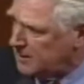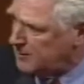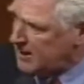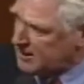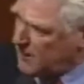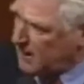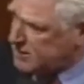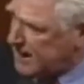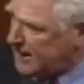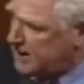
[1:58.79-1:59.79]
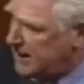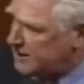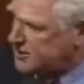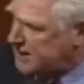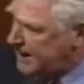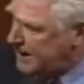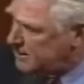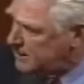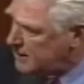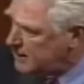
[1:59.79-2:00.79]
Because Muqtada
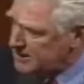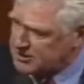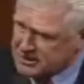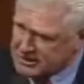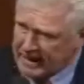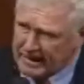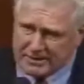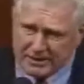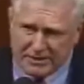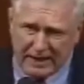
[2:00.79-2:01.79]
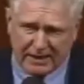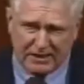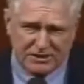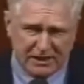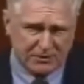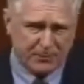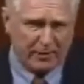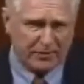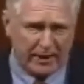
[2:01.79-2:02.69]
al-Sadr has decided to take a 6-month